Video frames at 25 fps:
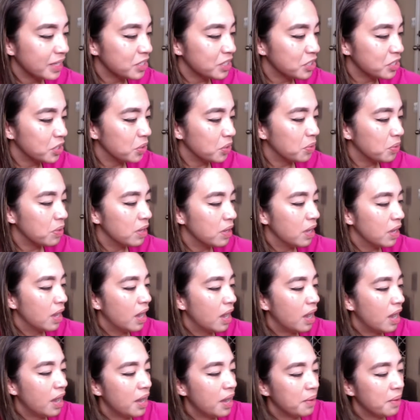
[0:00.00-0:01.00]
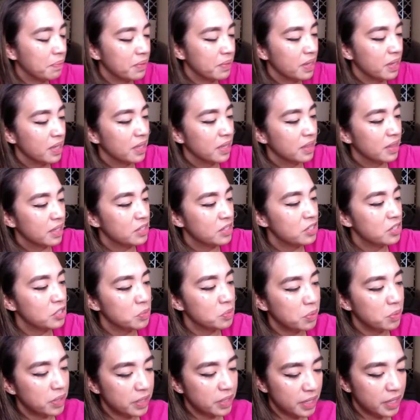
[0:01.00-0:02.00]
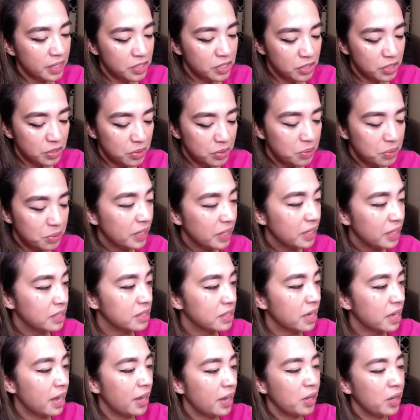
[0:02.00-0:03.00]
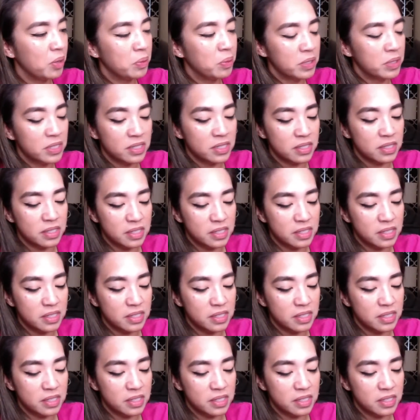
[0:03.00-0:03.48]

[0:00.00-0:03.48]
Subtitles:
So this is what I do is I always